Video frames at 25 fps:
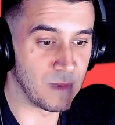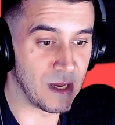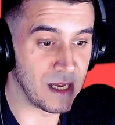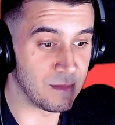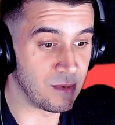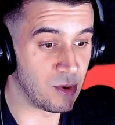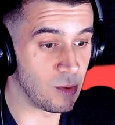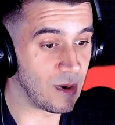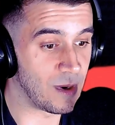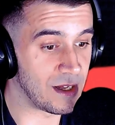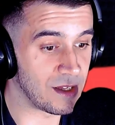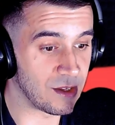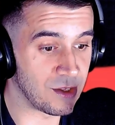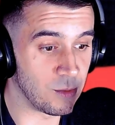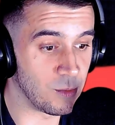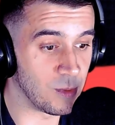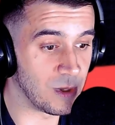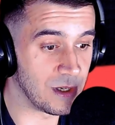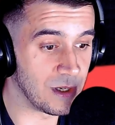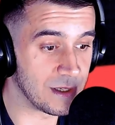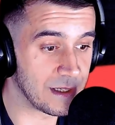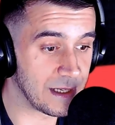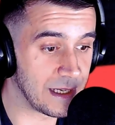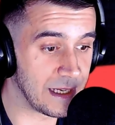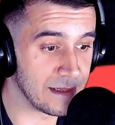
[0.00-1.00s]
maybe while you're
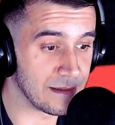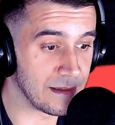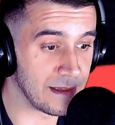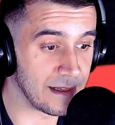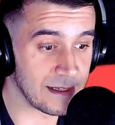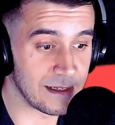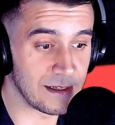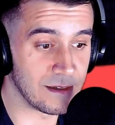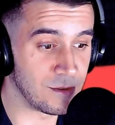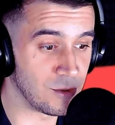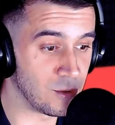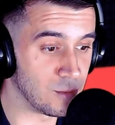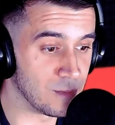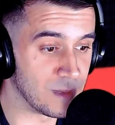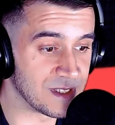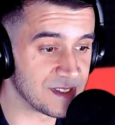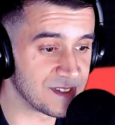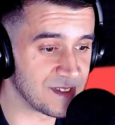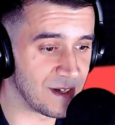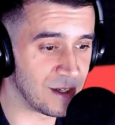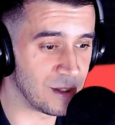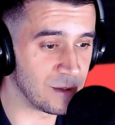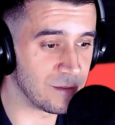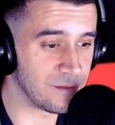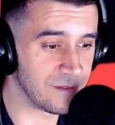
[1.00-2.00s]
working, like I do
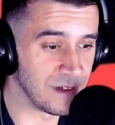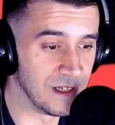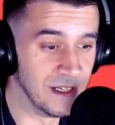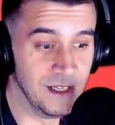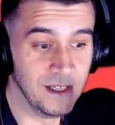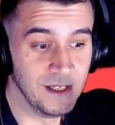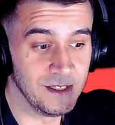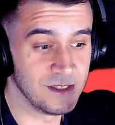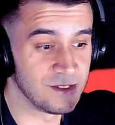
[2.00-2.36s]
myself,